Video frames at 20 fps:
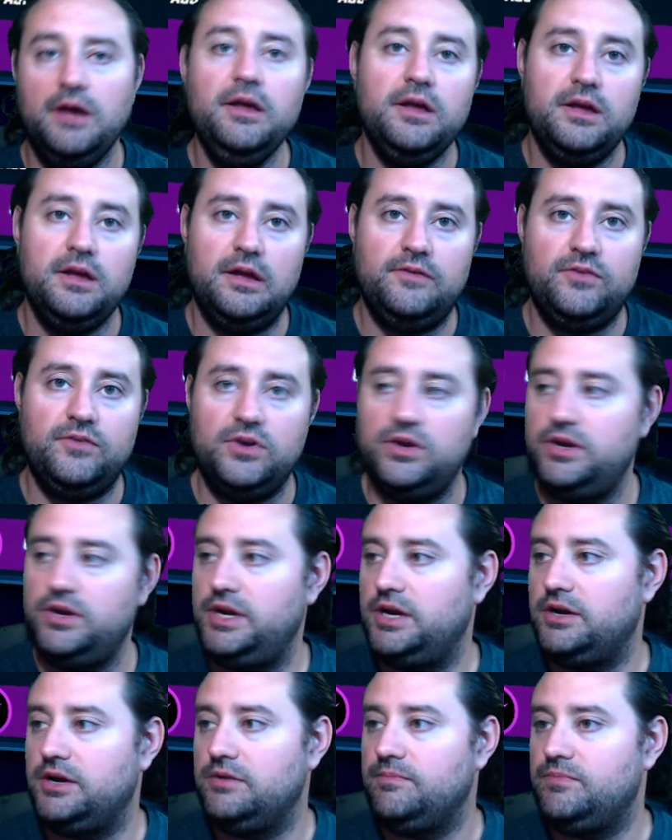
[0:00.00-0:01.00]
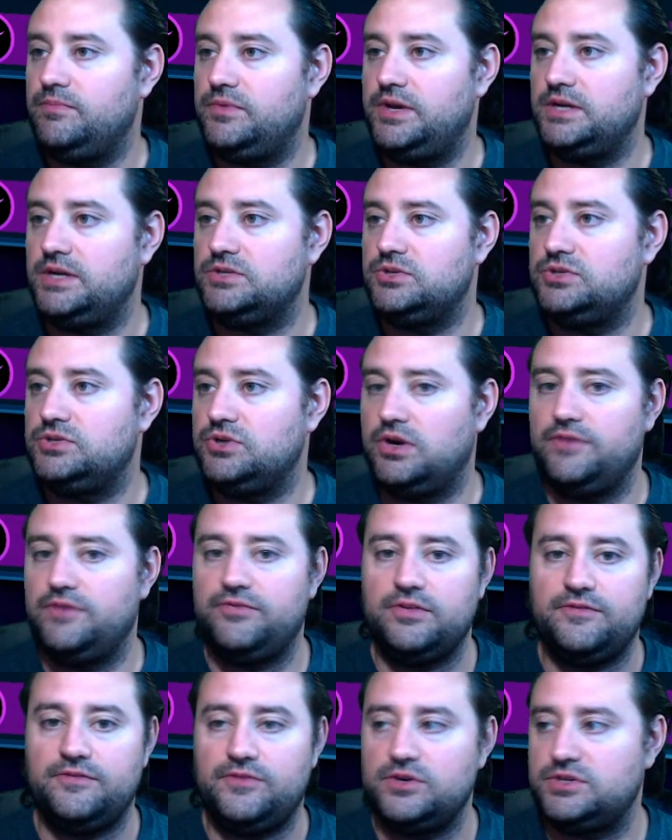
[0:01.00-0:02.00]
If you're new here, thanks for joining for
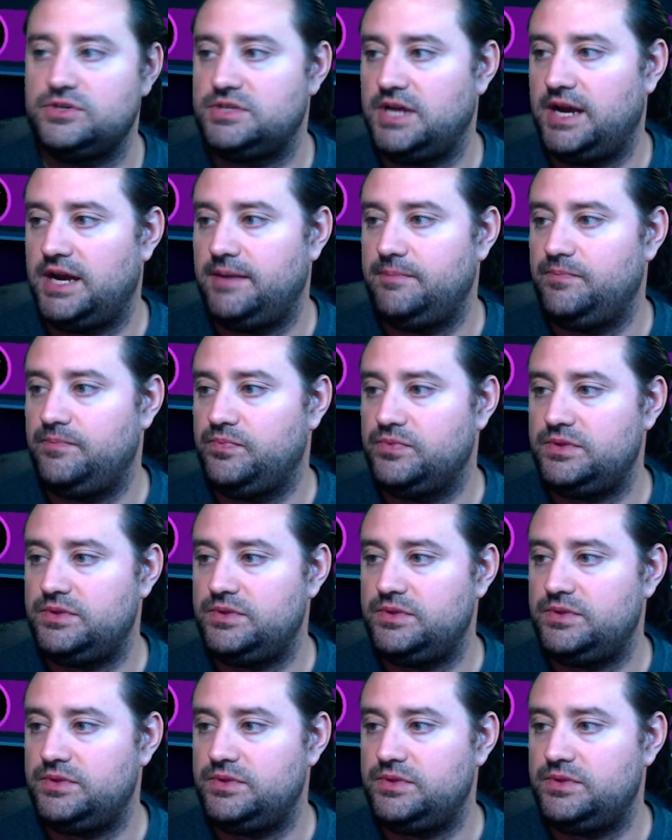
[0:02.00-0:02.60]
the first time.